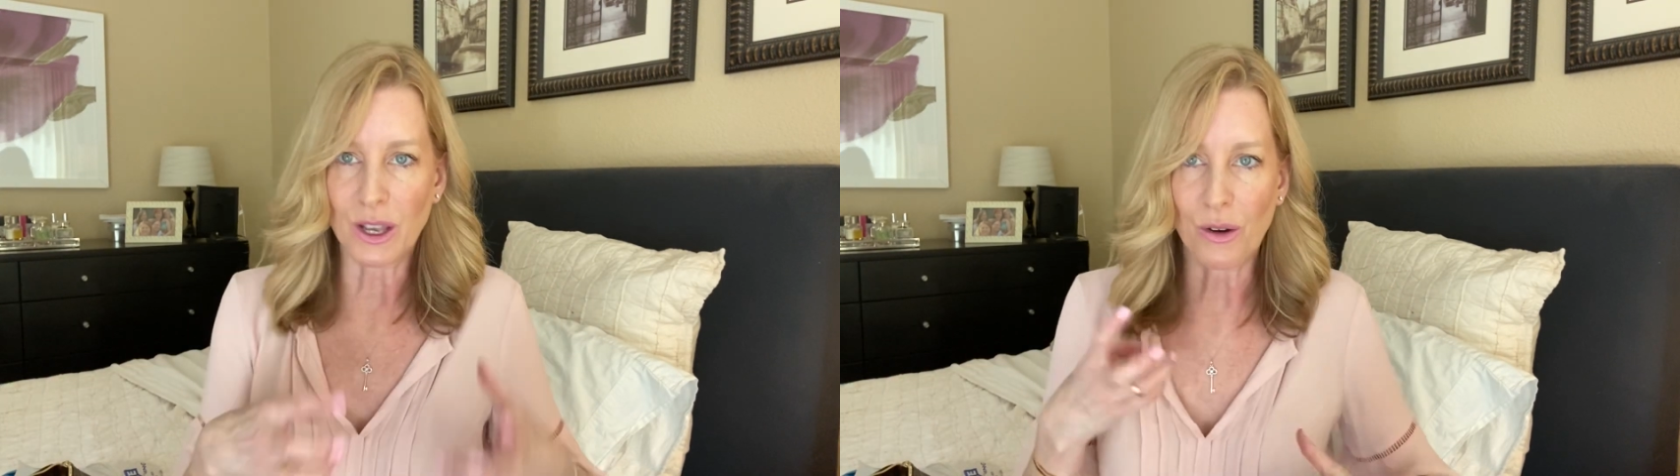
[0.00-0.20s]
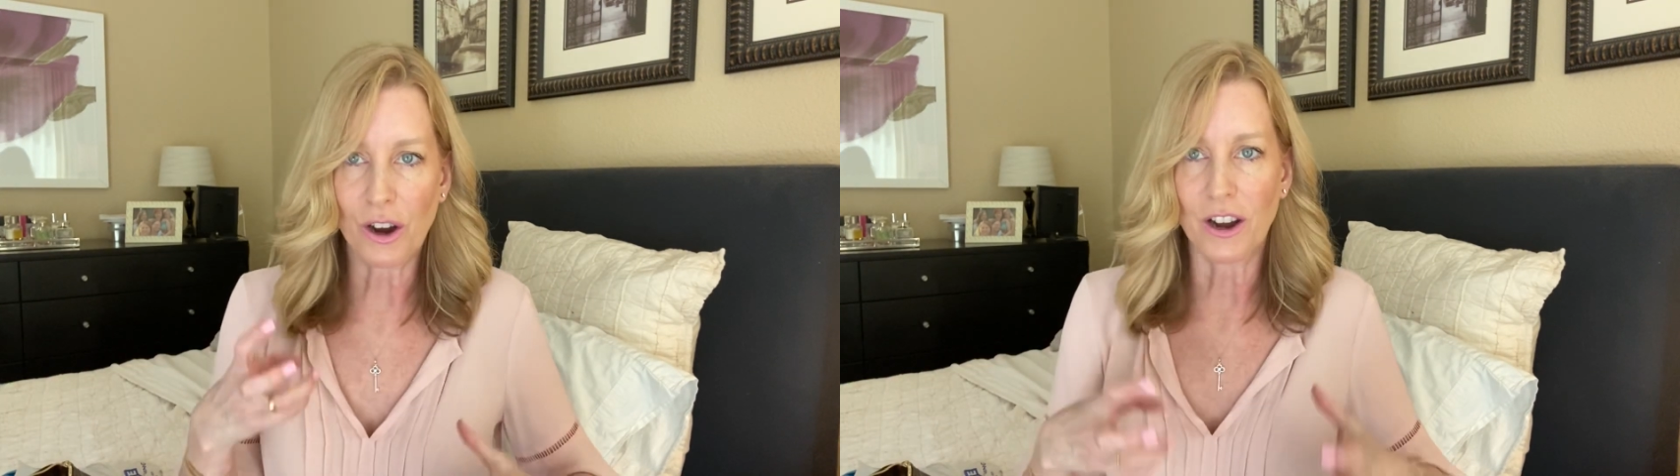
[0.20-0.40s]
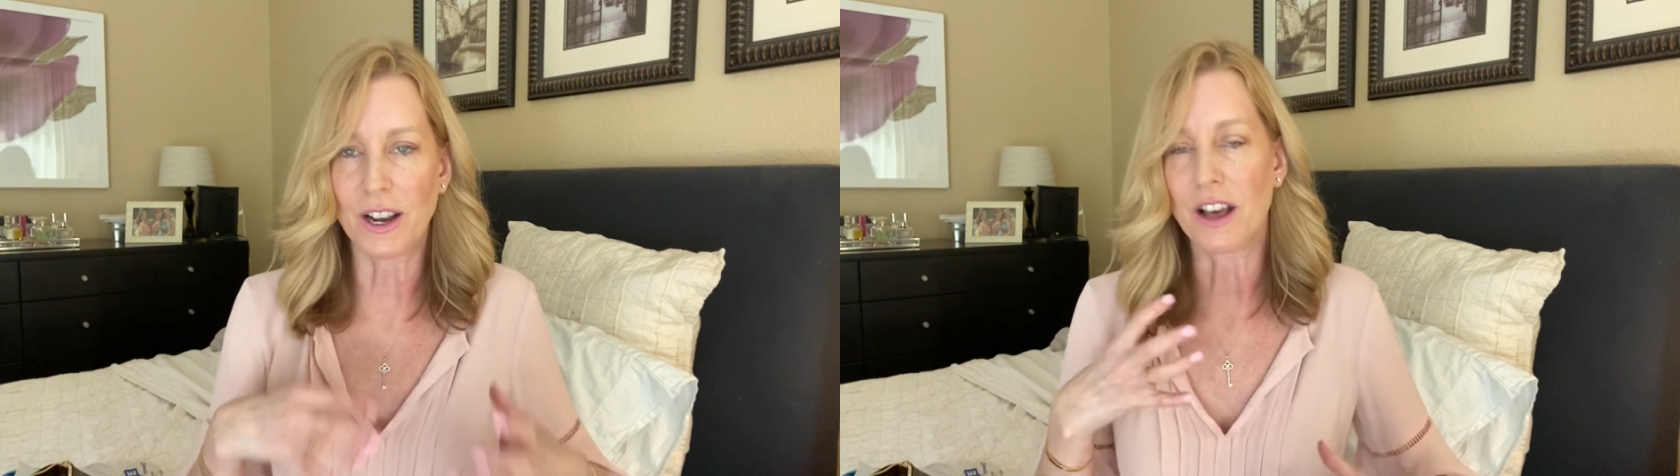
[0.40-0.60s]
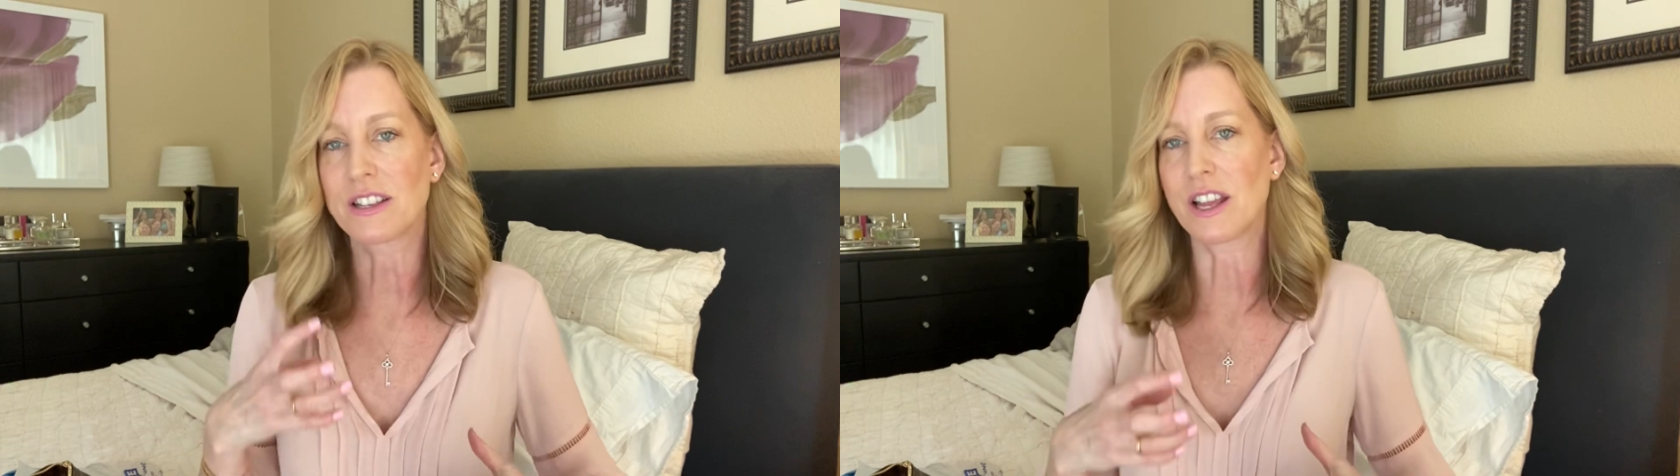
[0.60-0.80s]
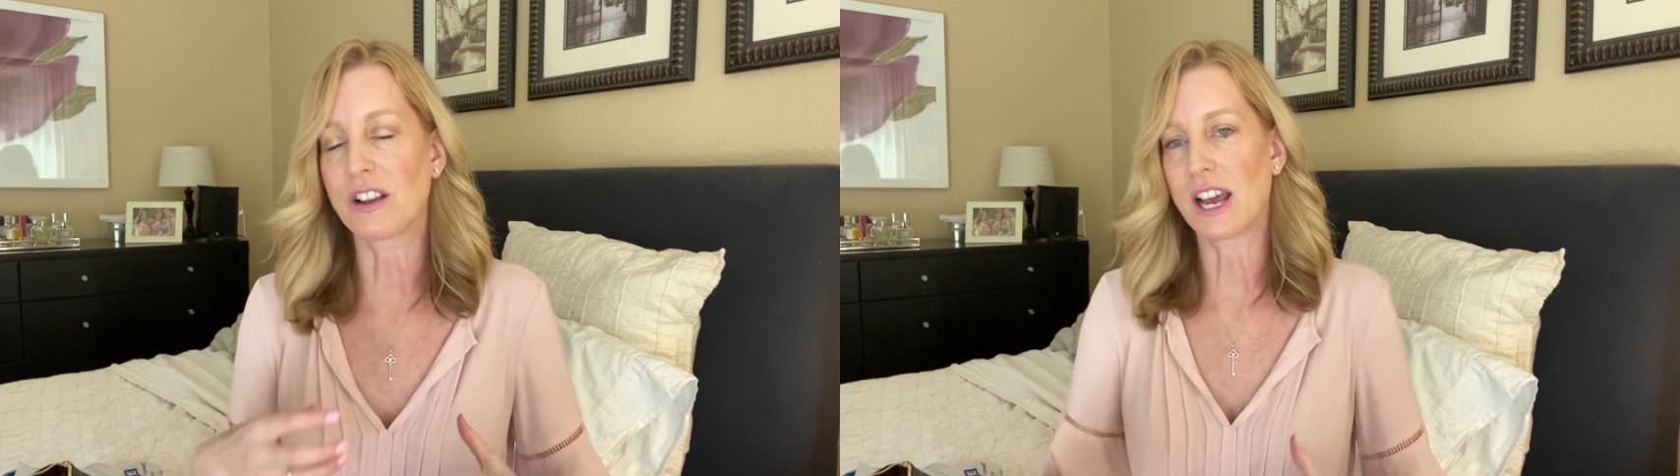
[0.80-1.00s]
yogurt and all
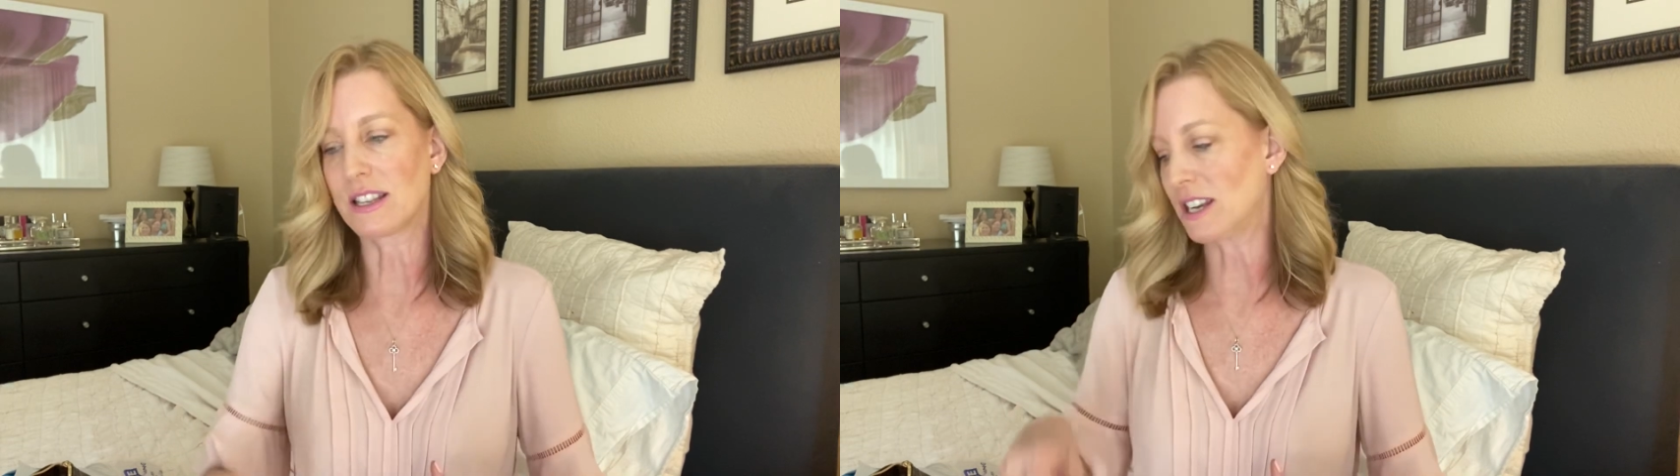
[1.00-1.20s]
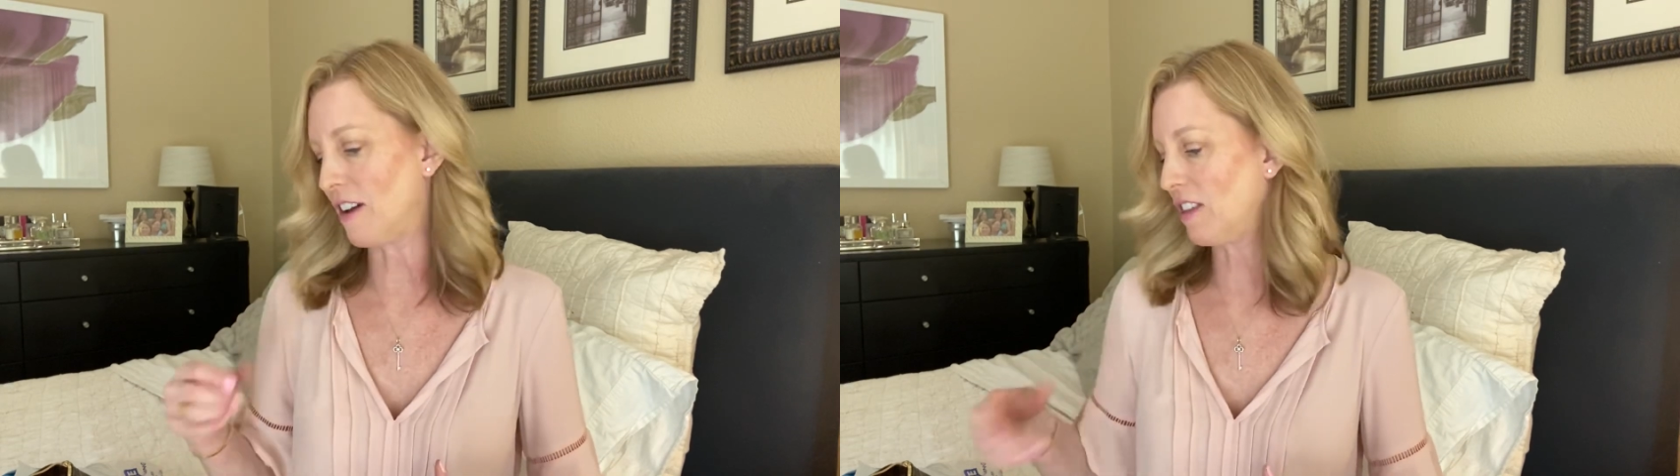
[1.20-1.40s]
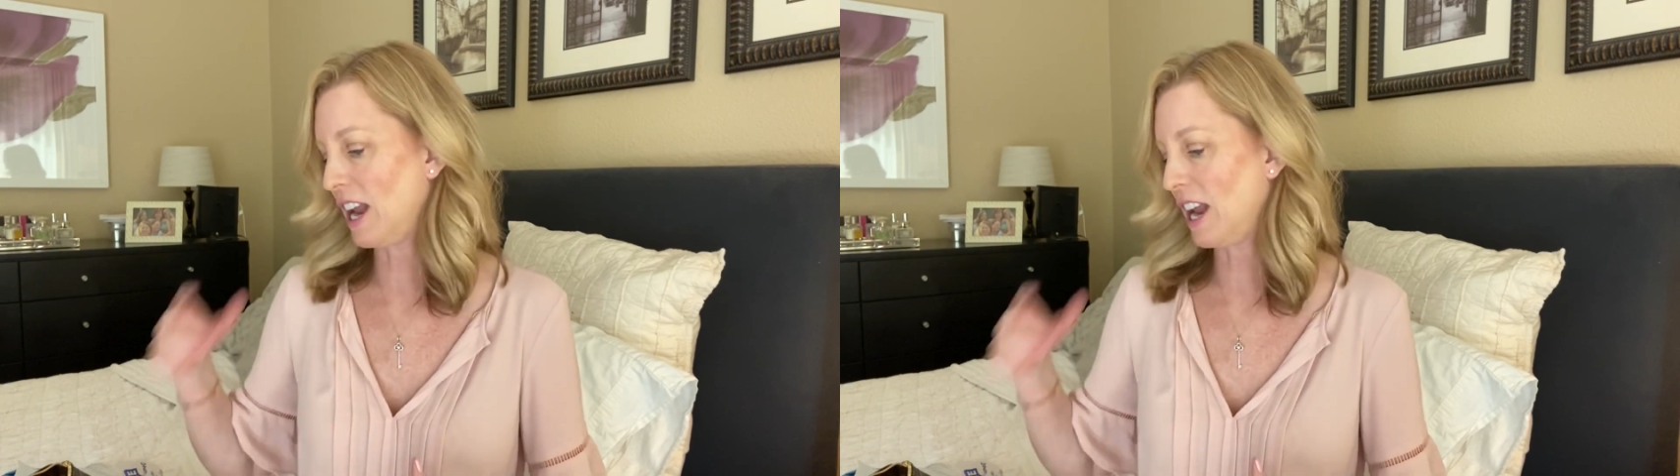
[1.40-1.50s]
this other kind of stuff,